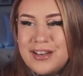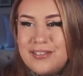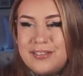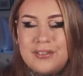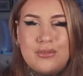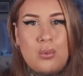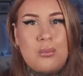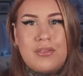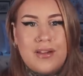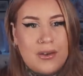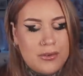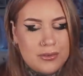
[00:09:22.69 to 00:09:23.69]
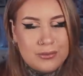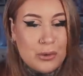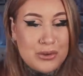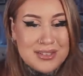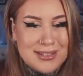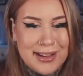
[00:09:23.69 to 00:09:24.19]
anything wrong with that,
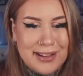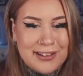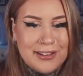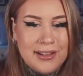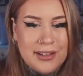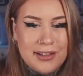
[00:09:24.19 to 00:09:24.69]
honestly.